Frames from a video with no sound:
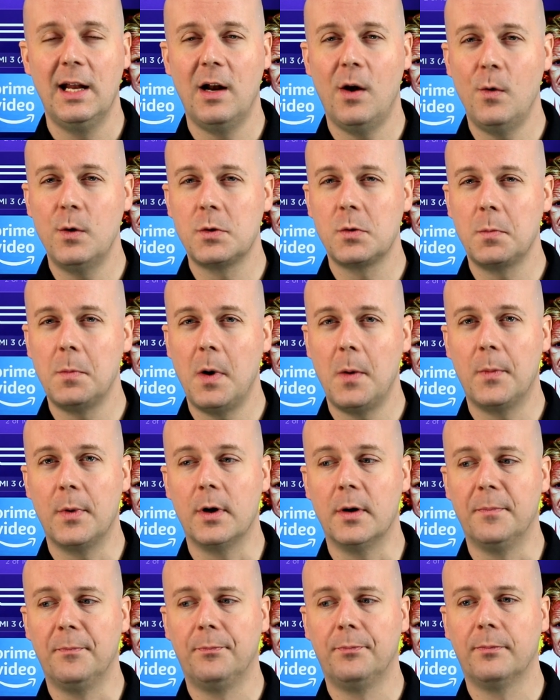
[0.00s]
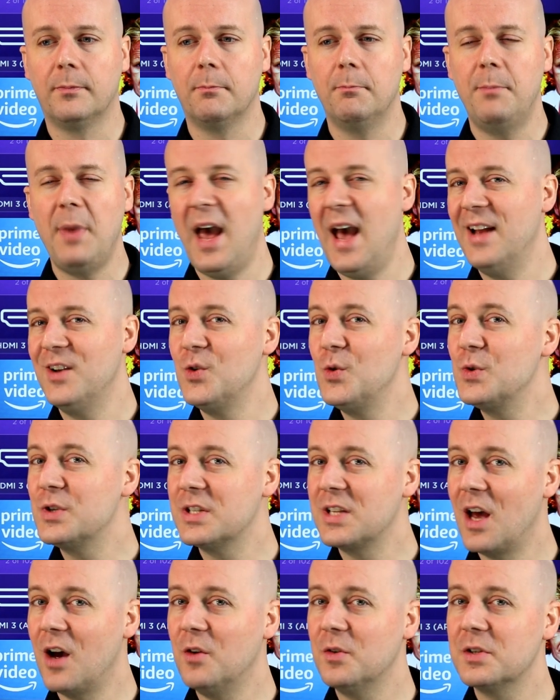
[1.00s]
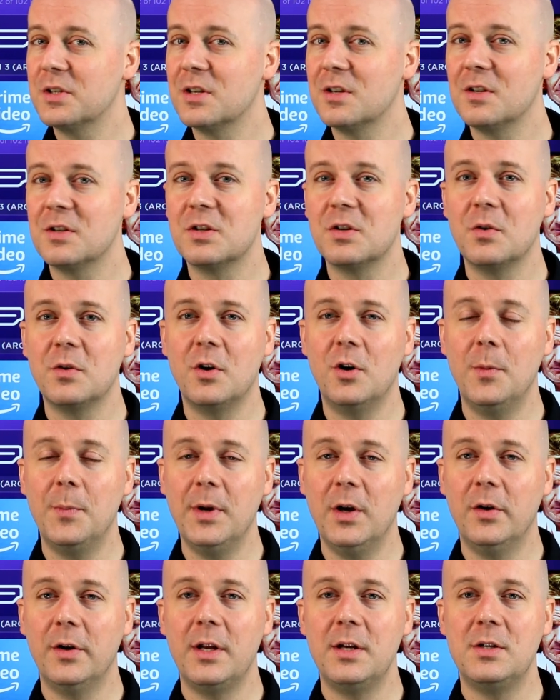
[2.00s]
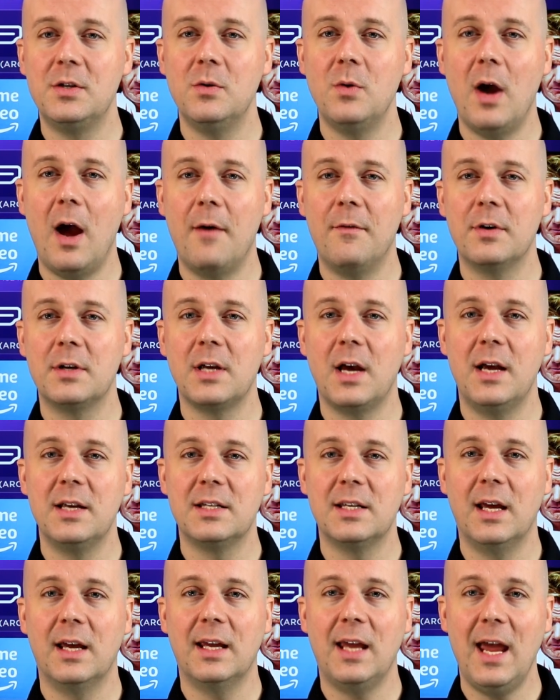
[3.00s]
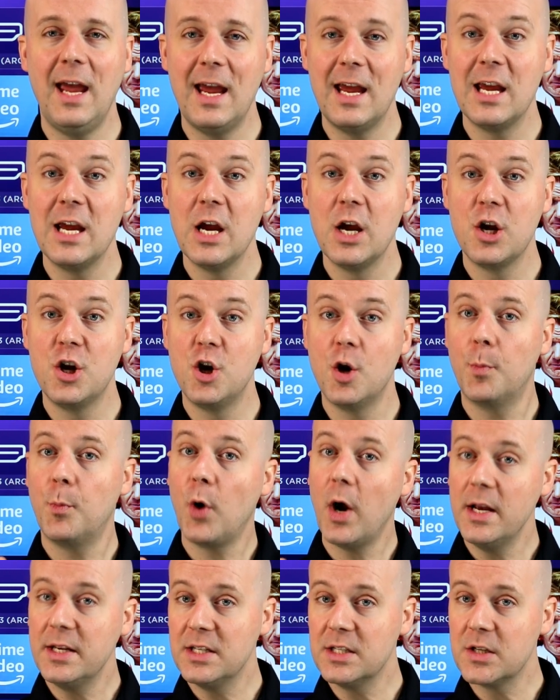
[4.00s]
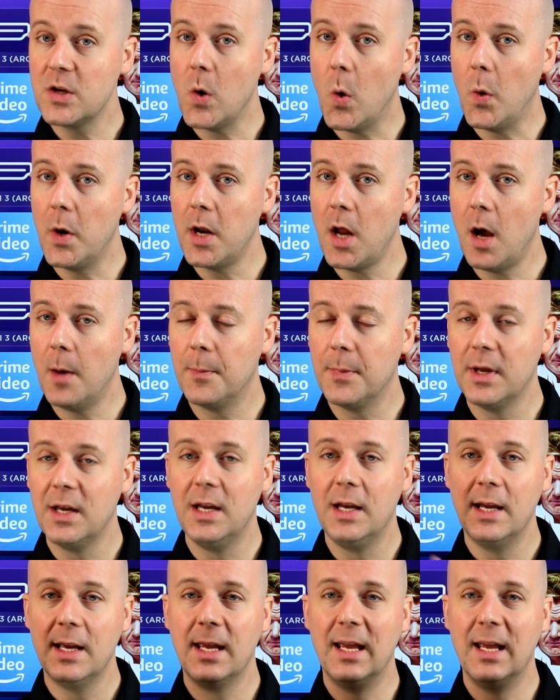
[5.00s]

And always remember, Bad news sells, so their ability to advertise like, hey, your price is going up,